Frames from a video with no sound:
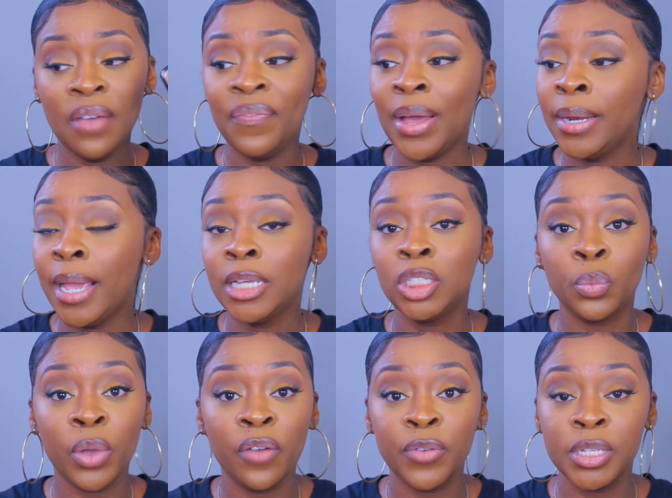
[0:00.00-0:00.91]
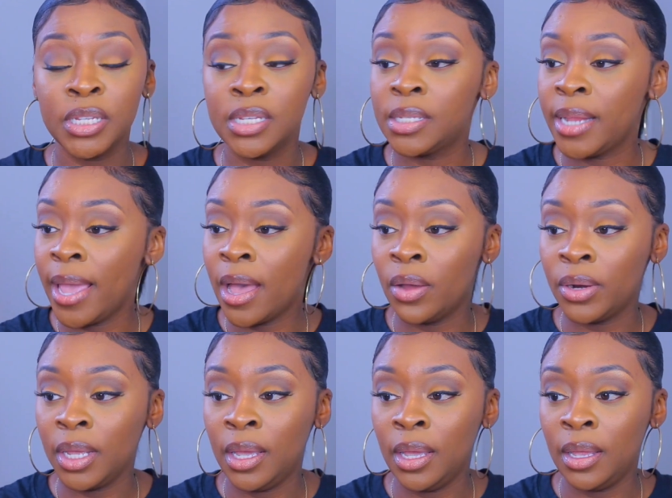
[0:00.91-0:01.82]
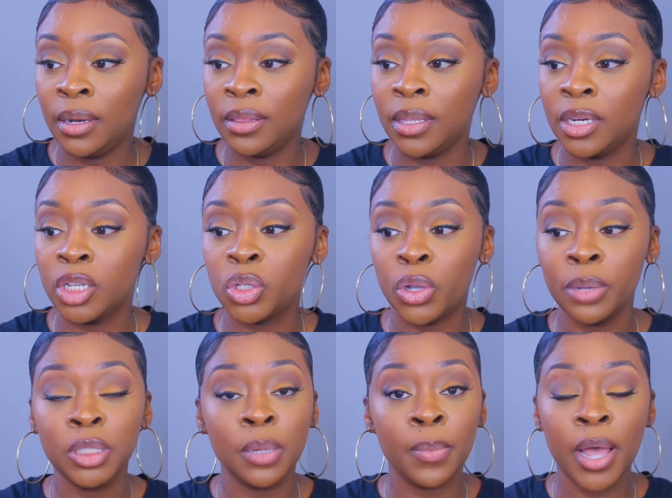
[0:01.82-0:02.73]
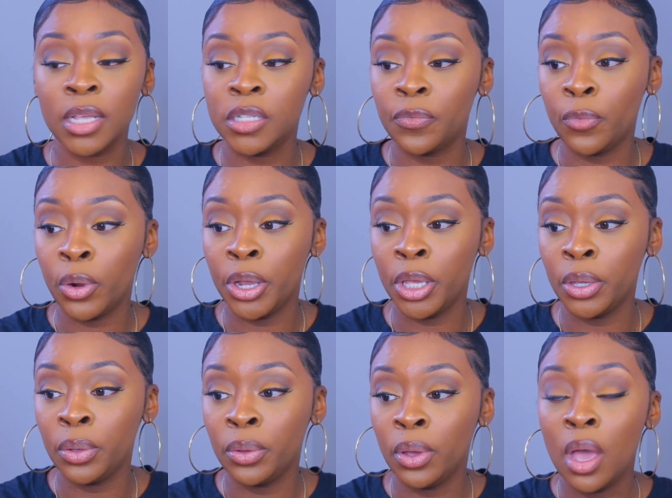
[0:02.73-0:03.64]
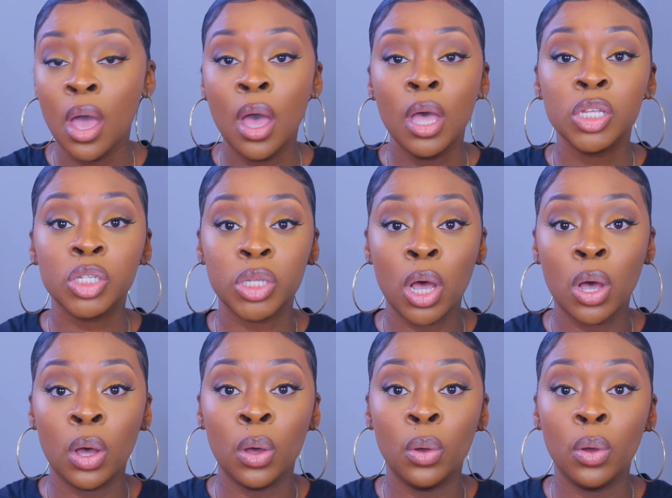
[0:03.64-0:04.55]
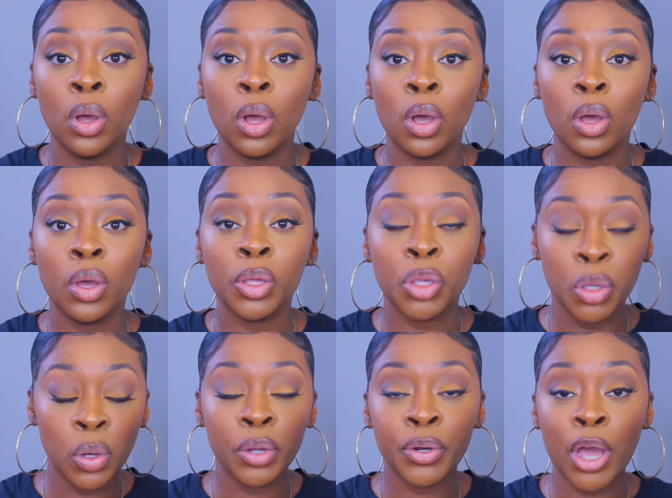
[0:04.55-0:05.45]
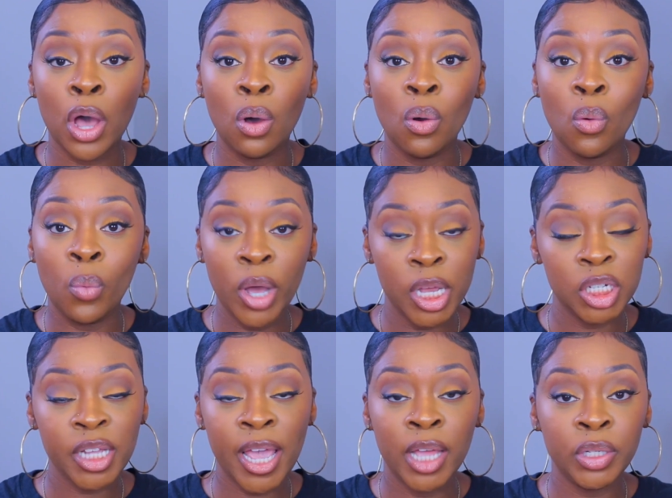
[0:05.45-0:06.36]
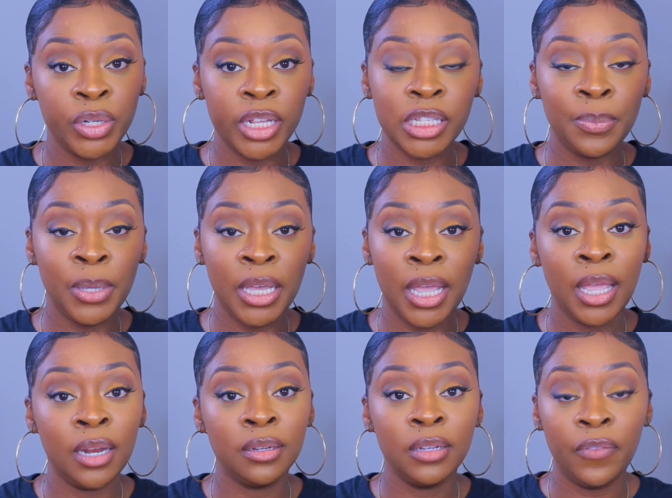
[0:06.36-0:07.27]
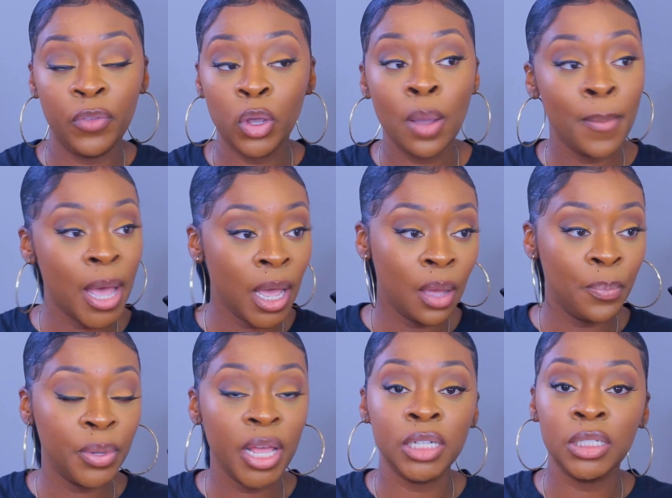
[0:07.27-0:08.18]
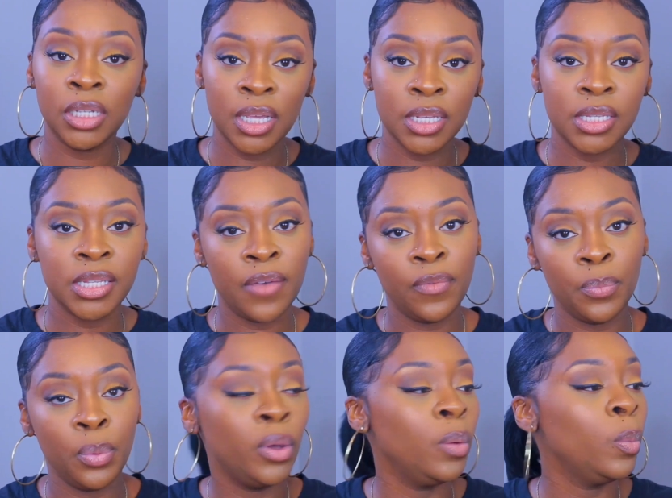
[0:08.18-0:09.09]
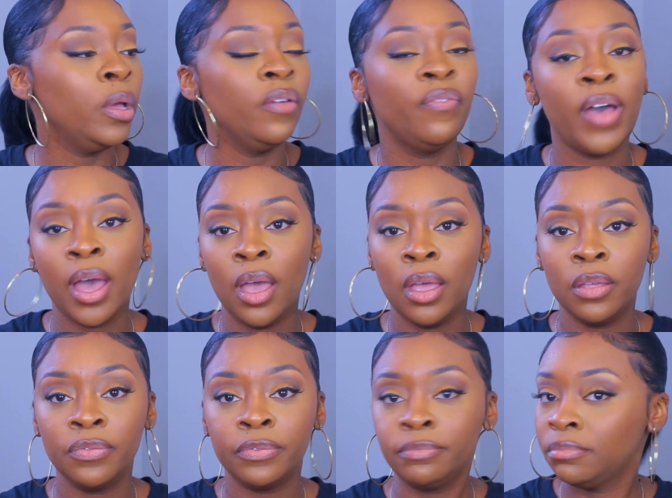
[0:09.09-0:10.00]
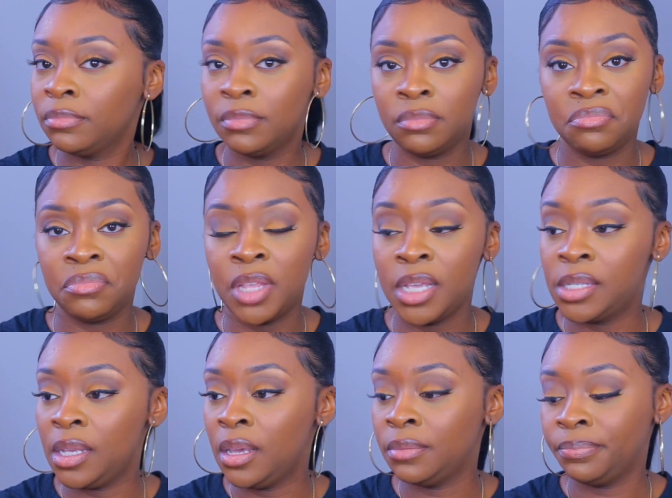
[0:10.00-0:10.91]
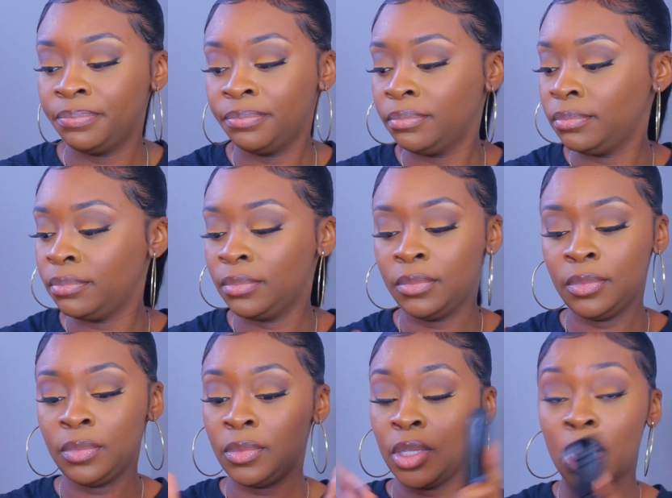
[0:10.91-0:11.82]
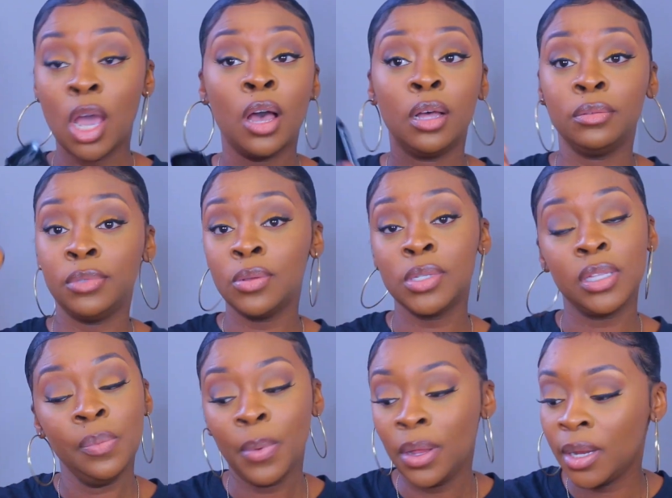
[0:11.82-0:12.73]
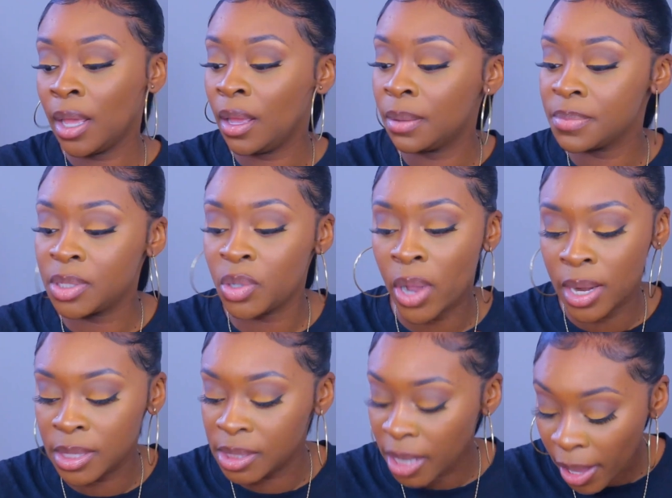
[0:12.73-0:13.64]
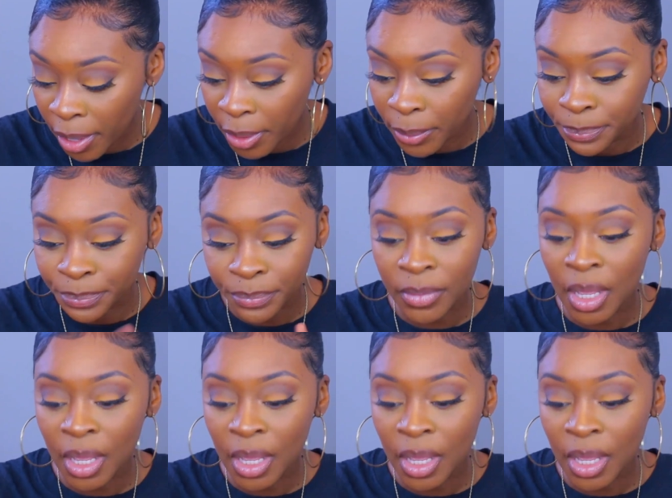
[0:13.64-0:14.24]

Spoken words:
foundation references down in the description box for you, so you'll know what shade you need to be getting. If you're my complexion, get 7.15. That's it. Y'all don't sleep on that. I'm trying to tell you.